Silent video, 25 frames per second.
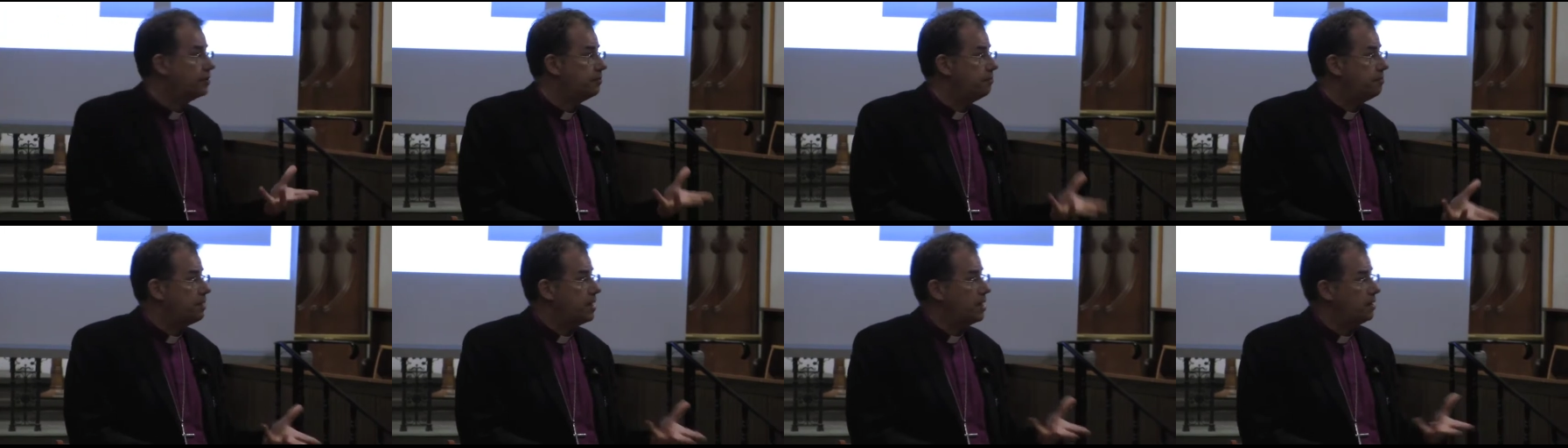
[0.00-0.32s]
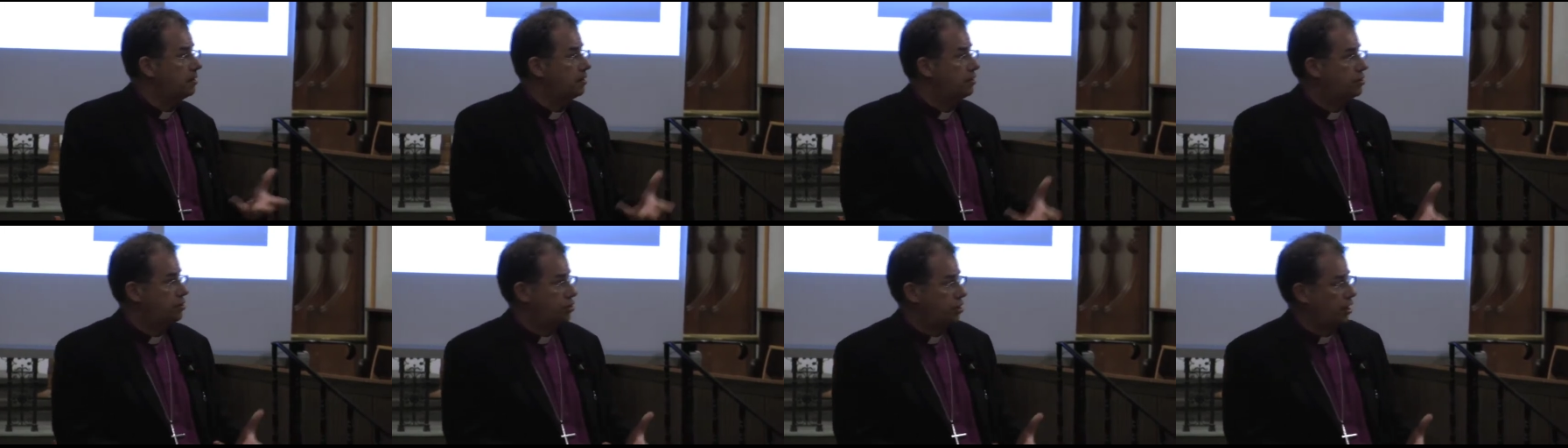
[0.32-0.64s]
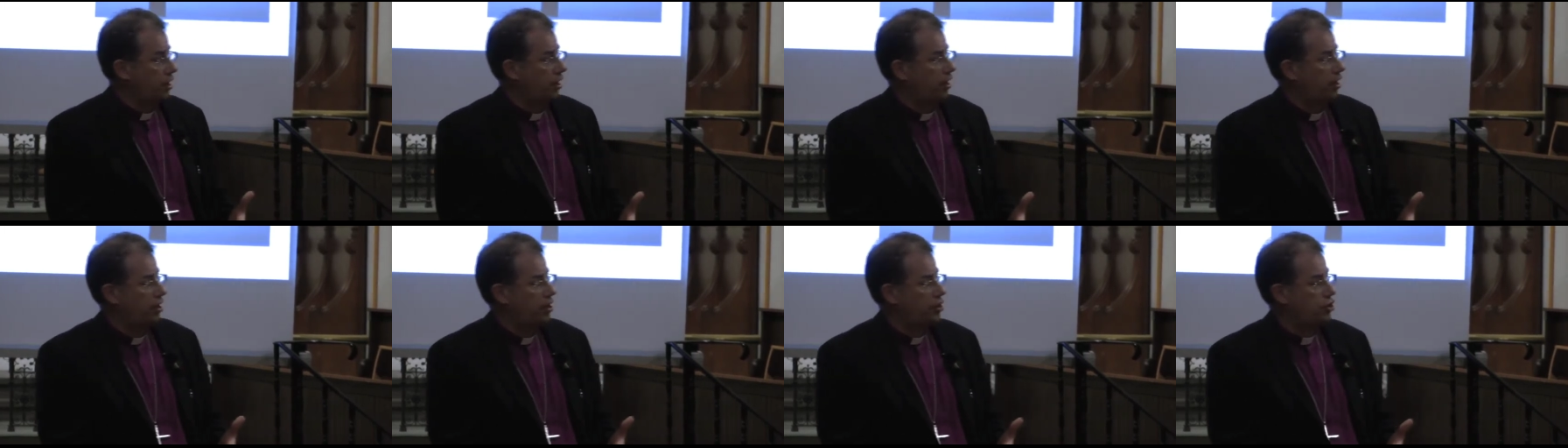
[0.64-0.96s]
to be the
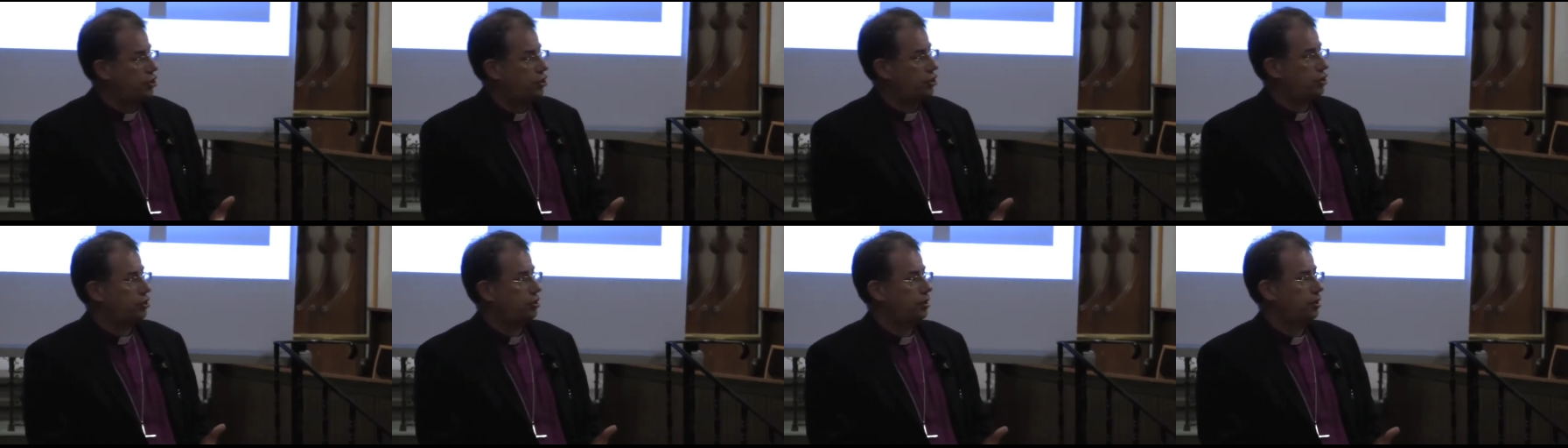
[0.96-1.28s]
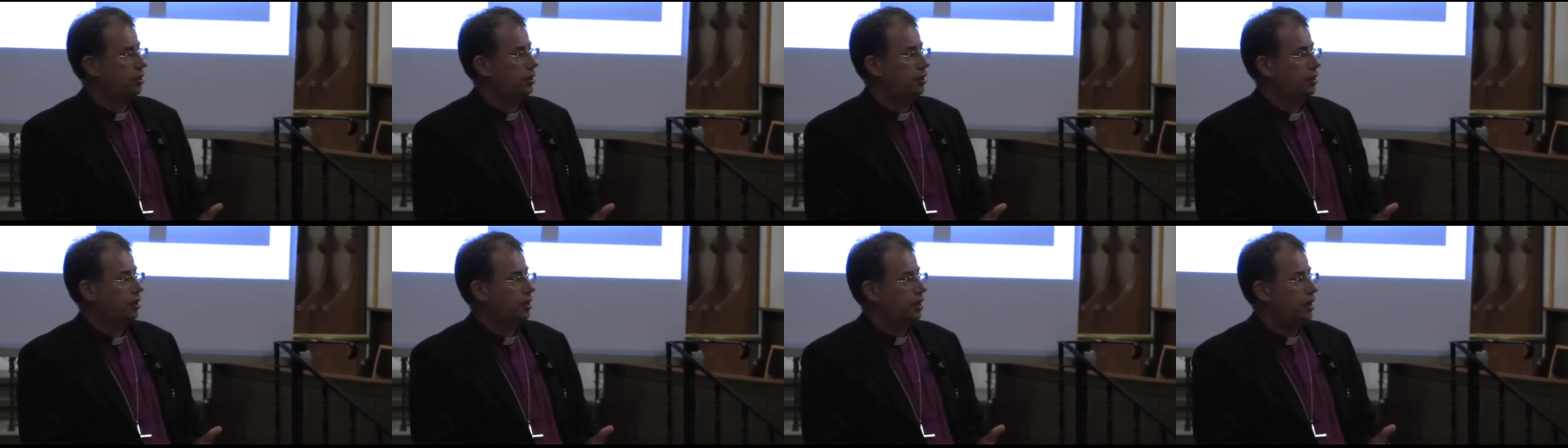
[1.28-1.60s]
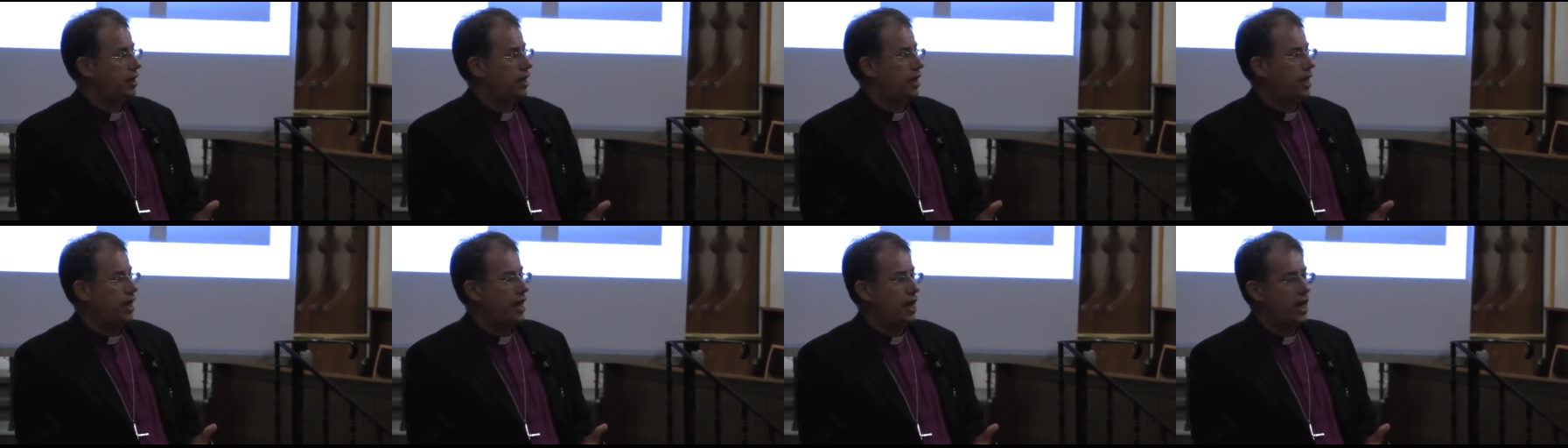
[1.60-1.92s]
church
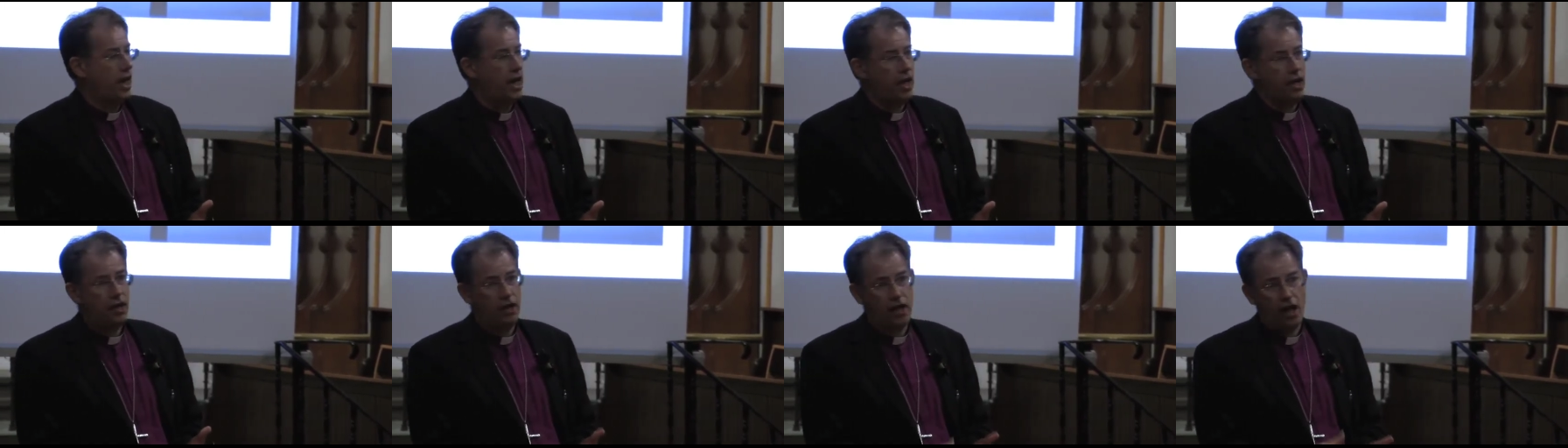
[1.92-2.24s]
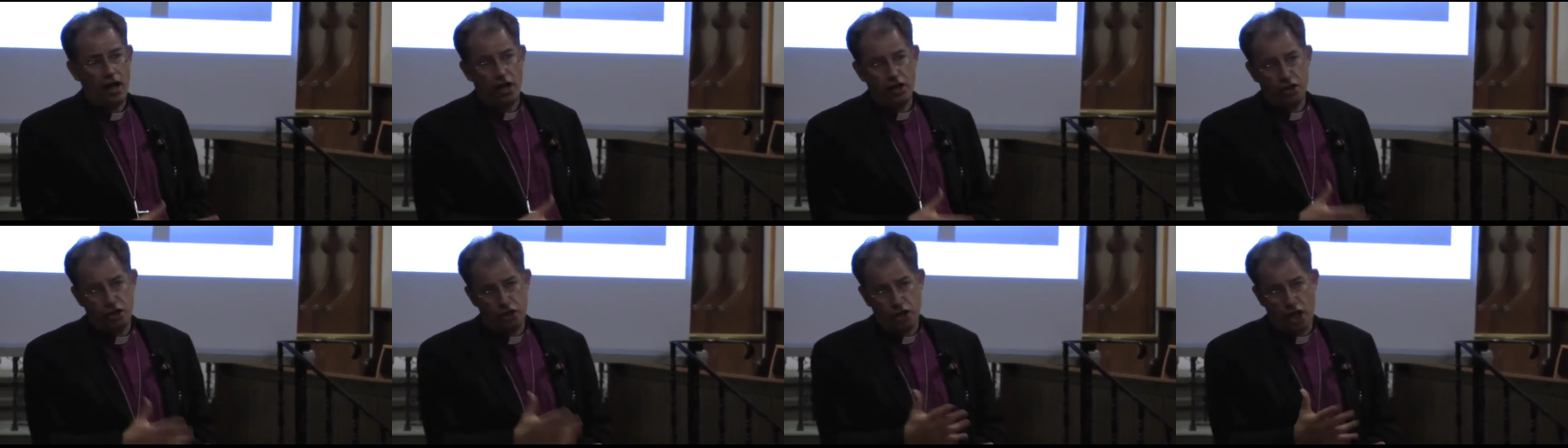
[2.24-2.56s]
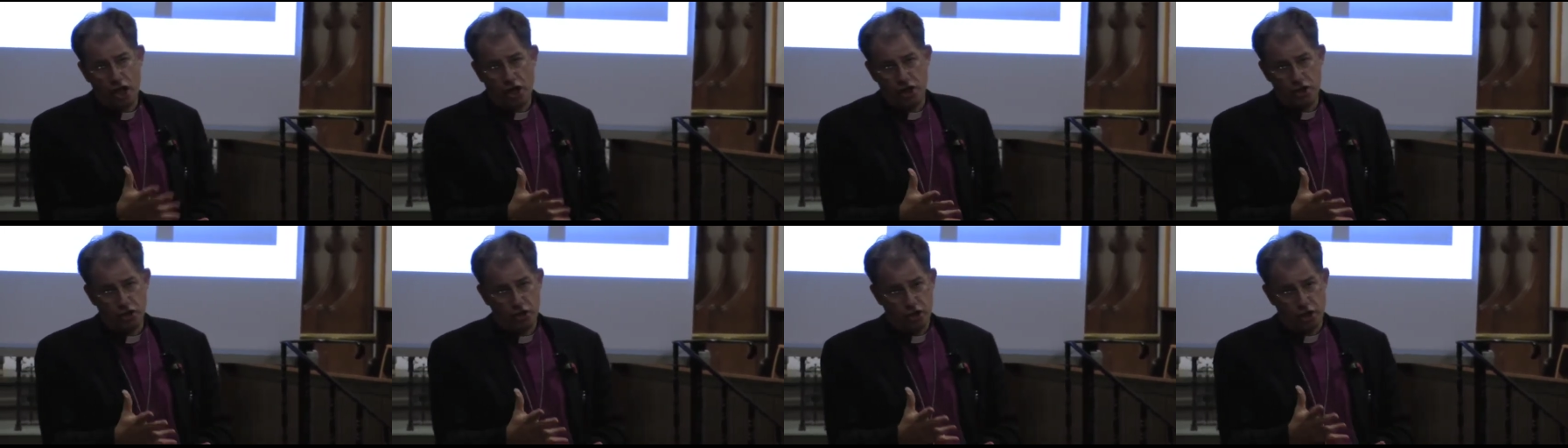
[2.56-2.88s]
in a
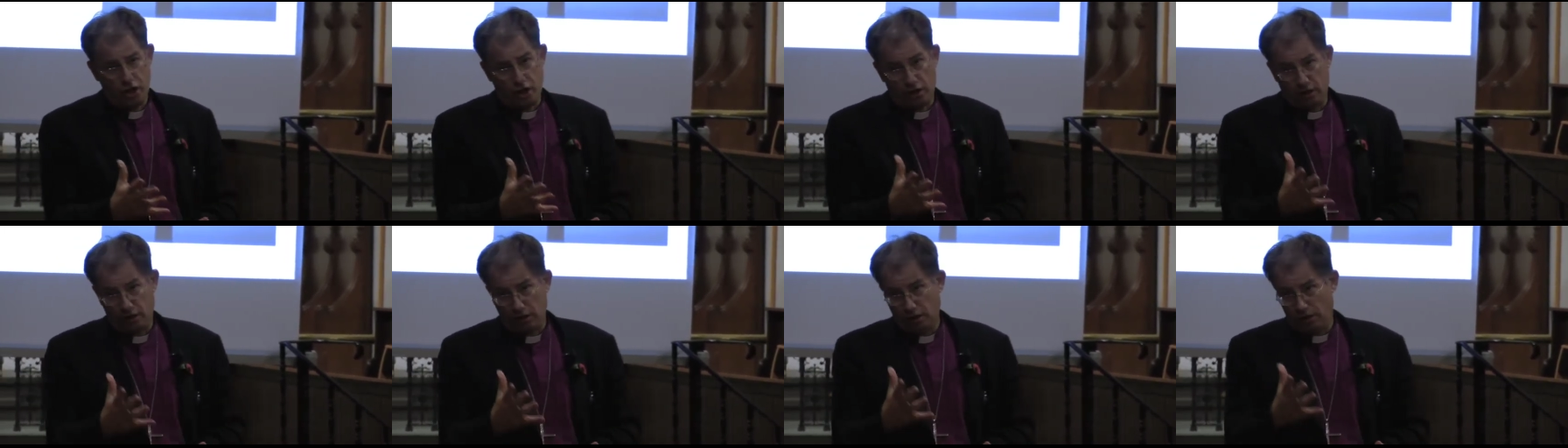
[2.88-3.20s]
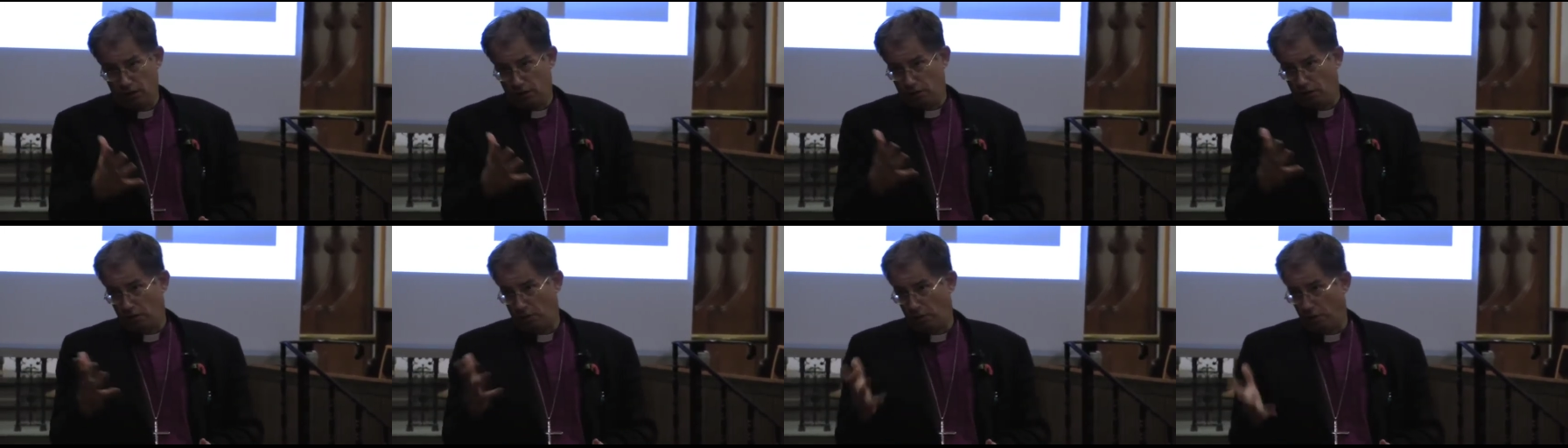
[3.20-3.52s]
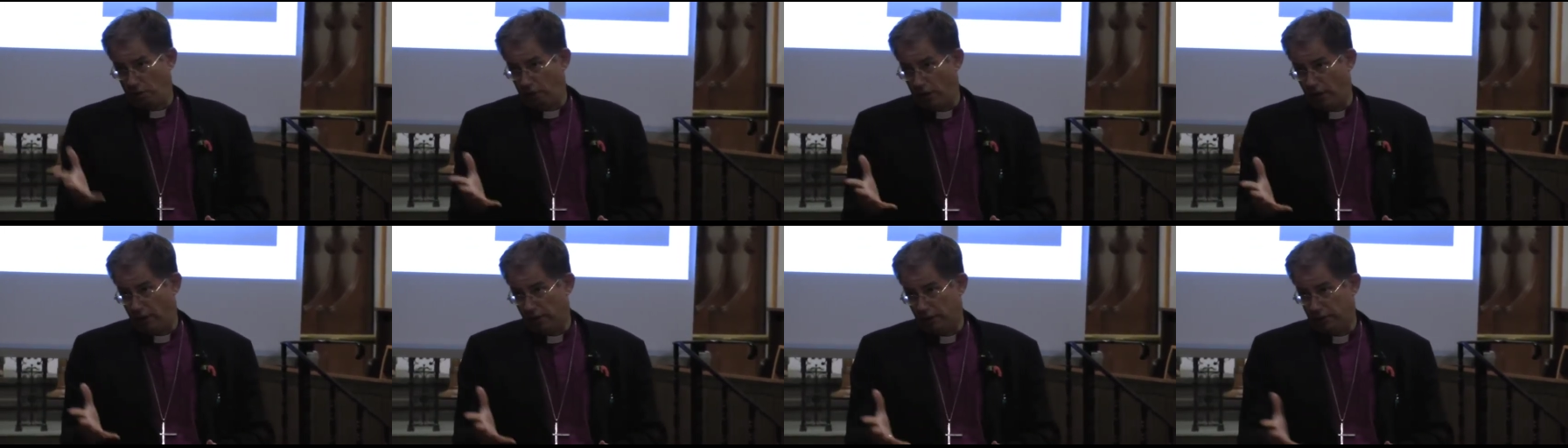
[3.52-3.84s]
changing
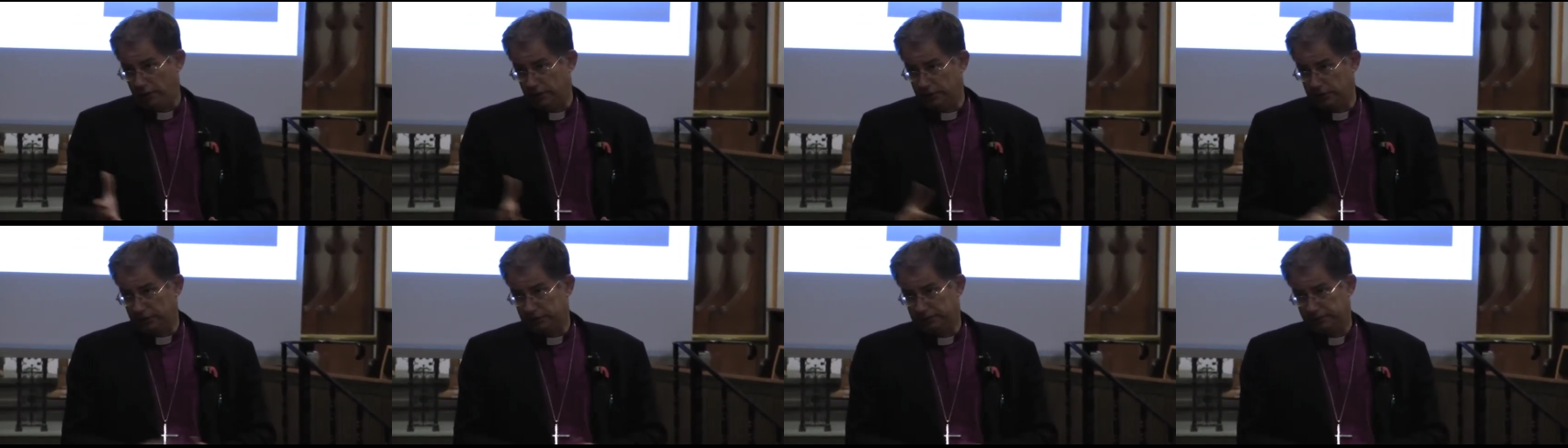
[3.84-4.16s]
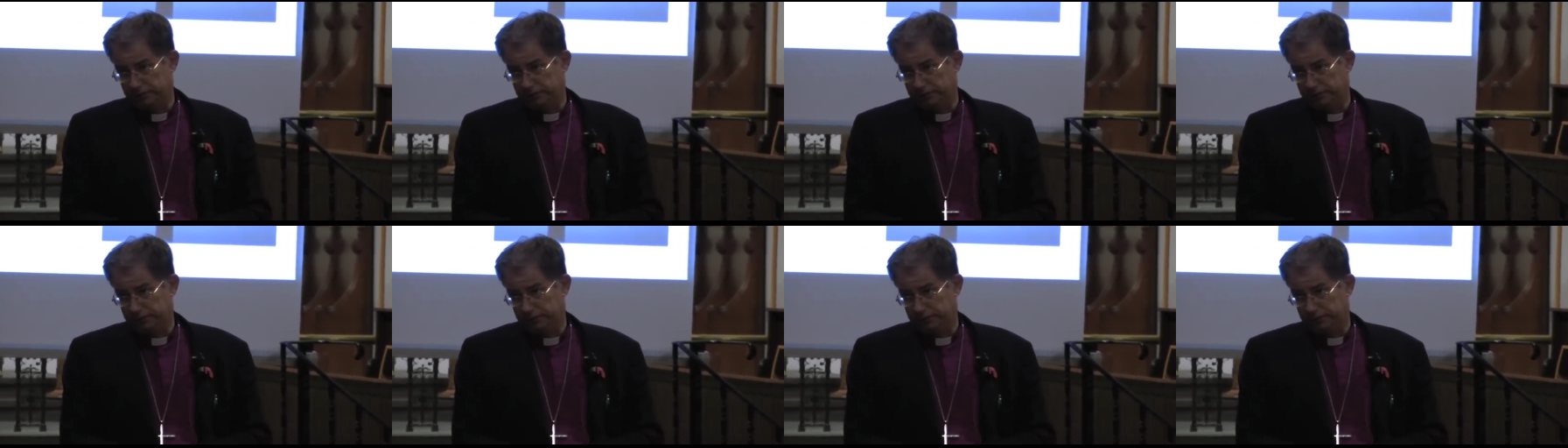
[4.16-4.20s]
world,